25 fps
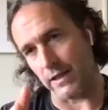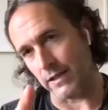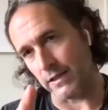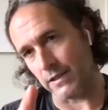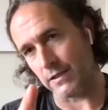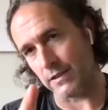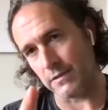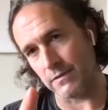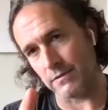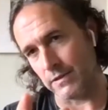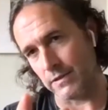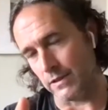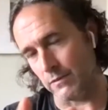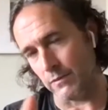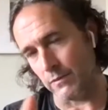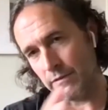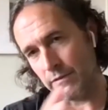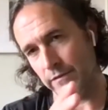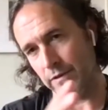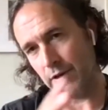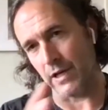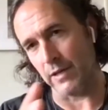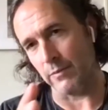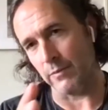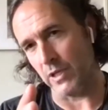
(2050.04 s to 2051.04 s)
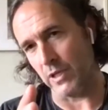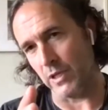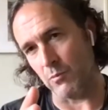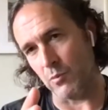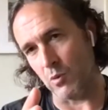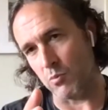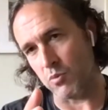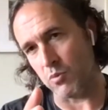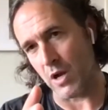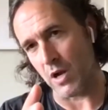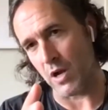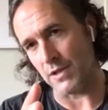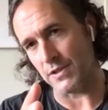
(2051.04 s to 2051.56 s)
take, and with very
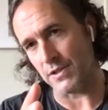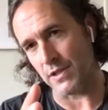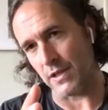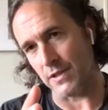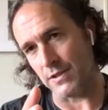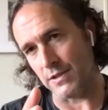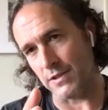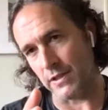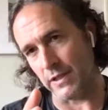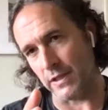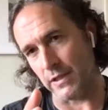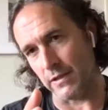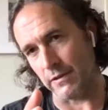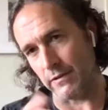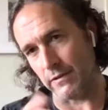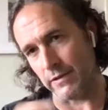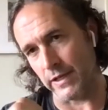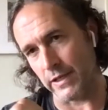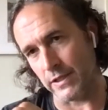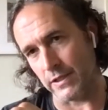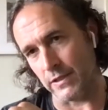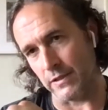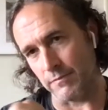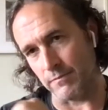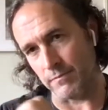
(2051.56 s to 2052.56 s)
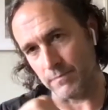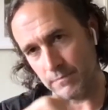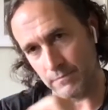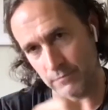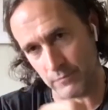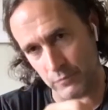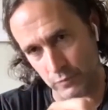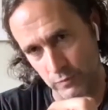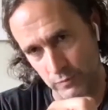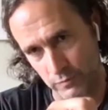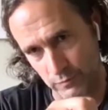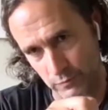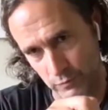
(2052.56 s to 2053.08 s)
minimal processing, they could
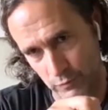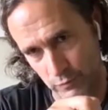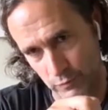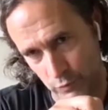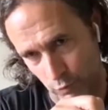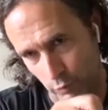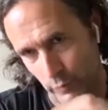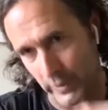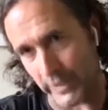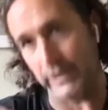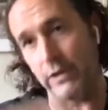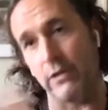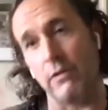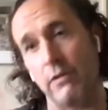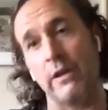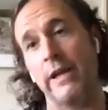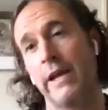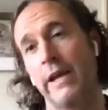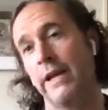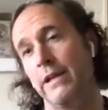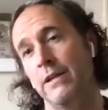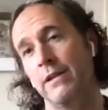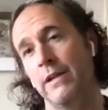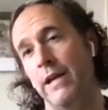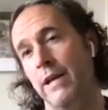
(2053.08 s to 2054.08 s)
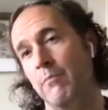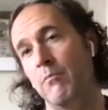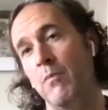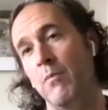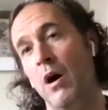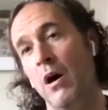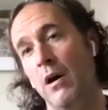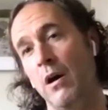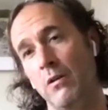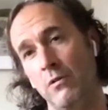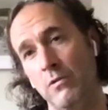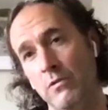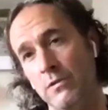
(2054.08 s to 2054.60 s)
recreate a
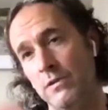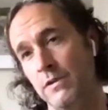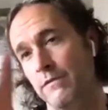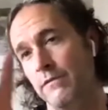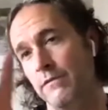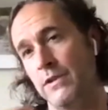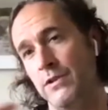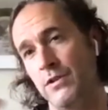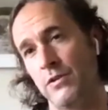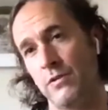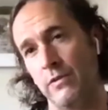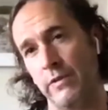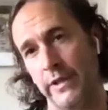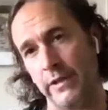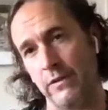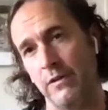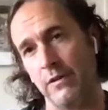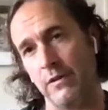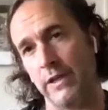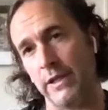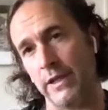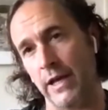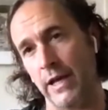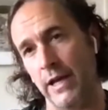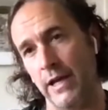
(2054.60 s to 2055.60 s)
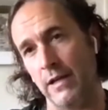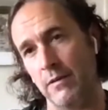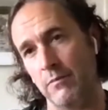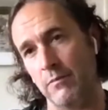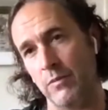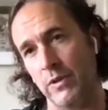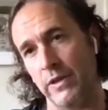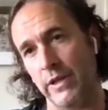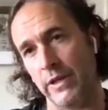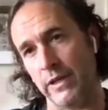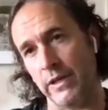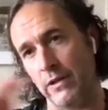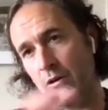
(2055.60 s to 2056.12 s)
model to visually look at,
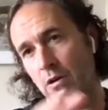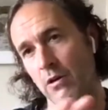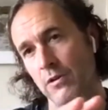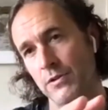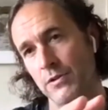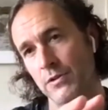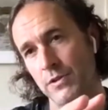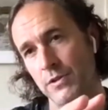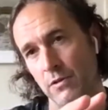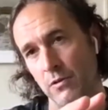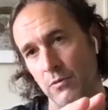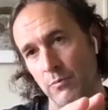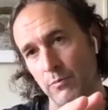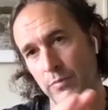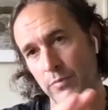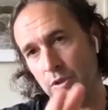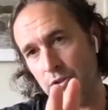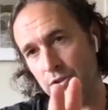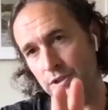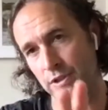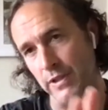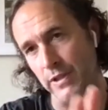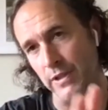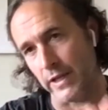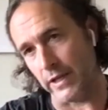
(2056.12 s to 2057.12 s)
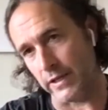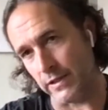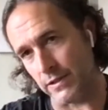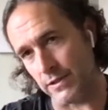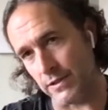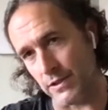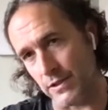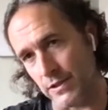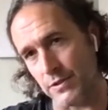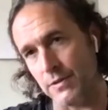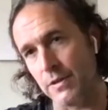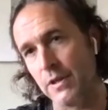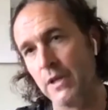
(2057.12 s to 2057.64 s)
but they could also push that
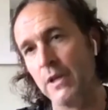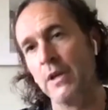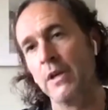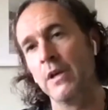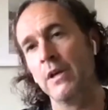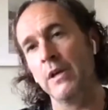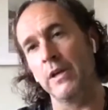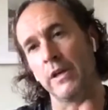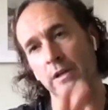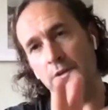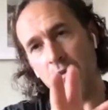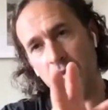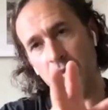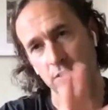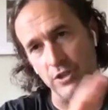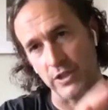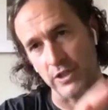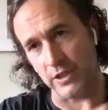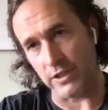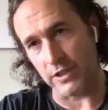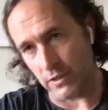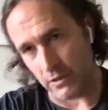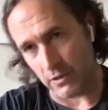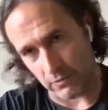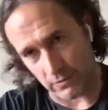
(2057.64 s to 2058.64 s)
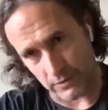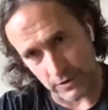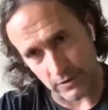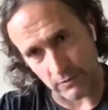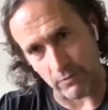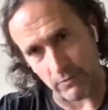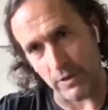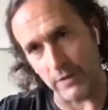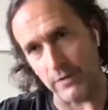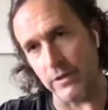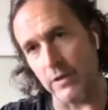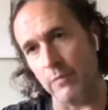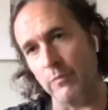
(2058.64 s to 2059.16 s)
into G code
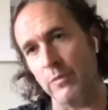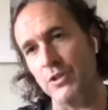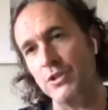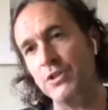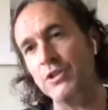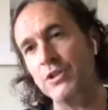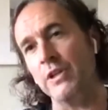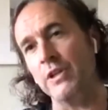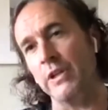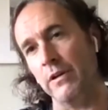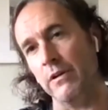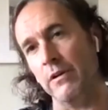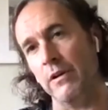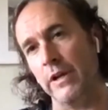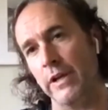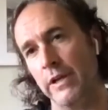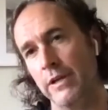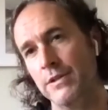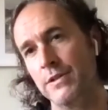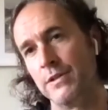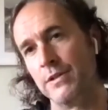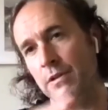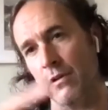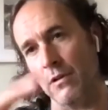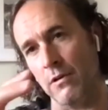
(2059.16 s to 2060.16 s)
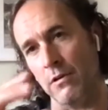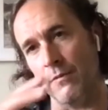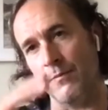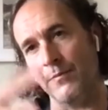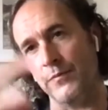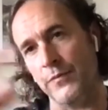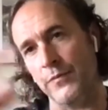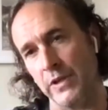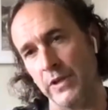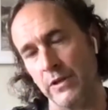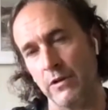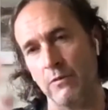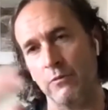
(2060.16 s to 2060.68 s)
to run their machinery.
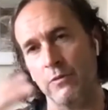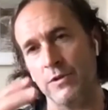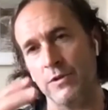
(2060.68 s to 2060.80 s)
So,